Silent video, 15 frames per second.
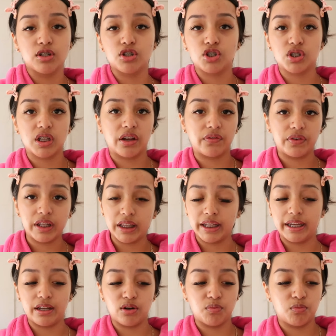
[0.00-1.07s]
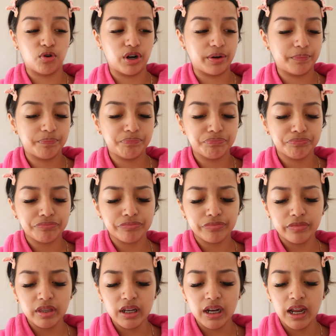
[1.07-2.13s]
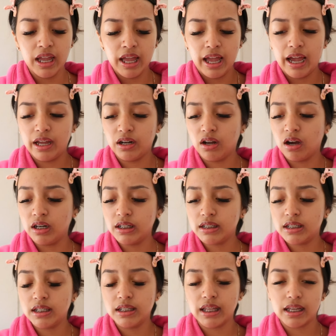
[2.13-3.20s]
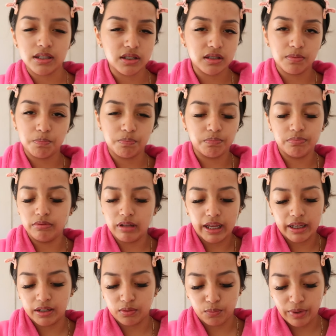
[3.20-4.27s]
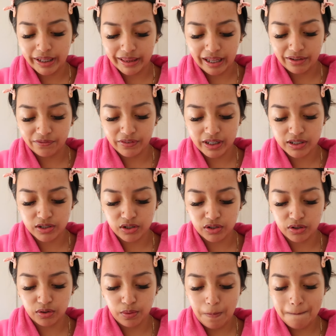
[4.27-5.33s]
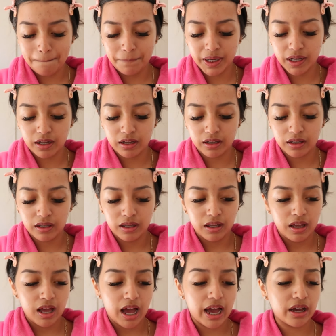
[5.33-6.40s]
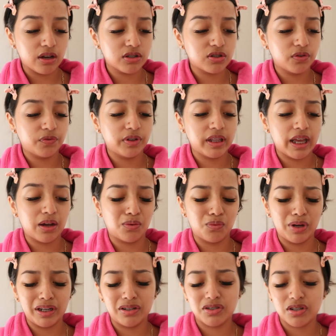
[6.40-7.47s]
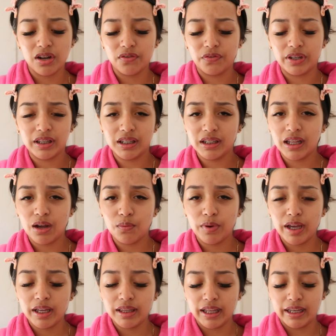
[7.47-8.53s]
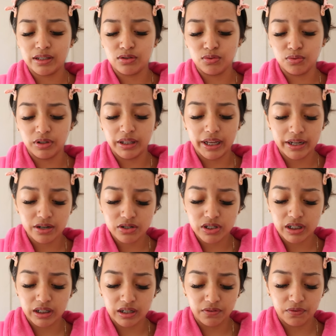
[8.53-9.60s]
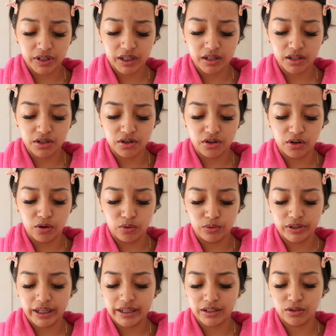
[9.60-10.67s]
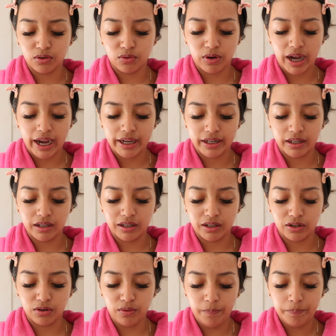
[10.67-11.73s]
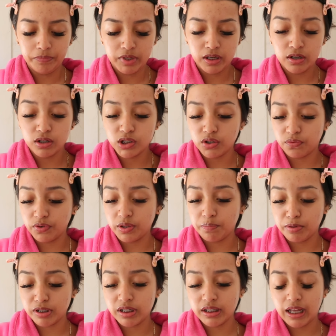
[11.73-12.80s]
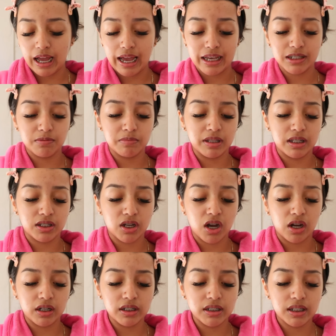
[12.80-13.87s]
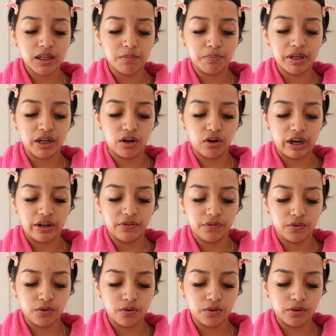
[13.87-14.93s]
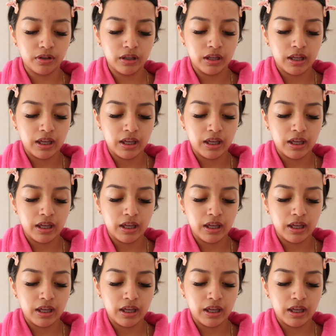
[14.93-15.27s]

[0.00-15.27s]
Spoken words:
you're just not feeling it no more. And honestly, that's the, like, way life is, you know? But I also feel like when you start feeling that way, like, dude, let your significant other know. Like, don't hide it, you know? So for the person that asked me this, honestly, be grateful